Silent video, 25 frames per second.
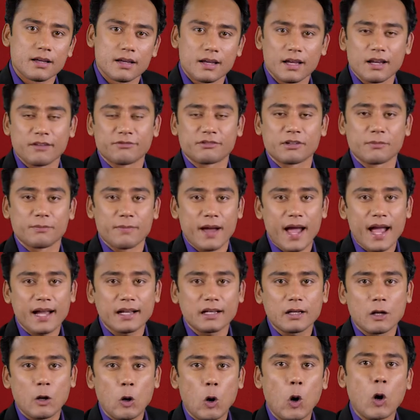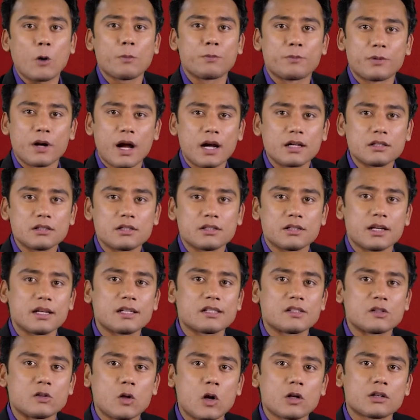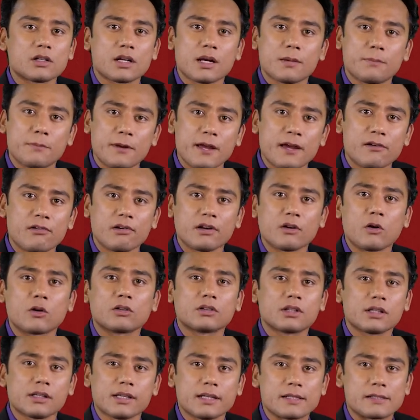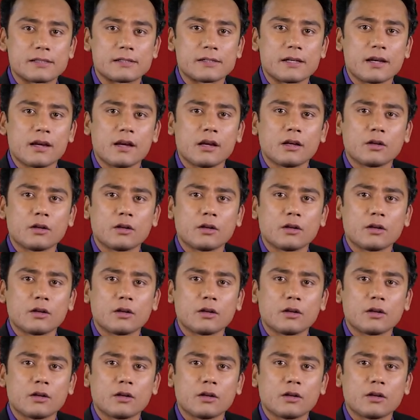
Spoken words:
If the bank or branch is not appearing on the list,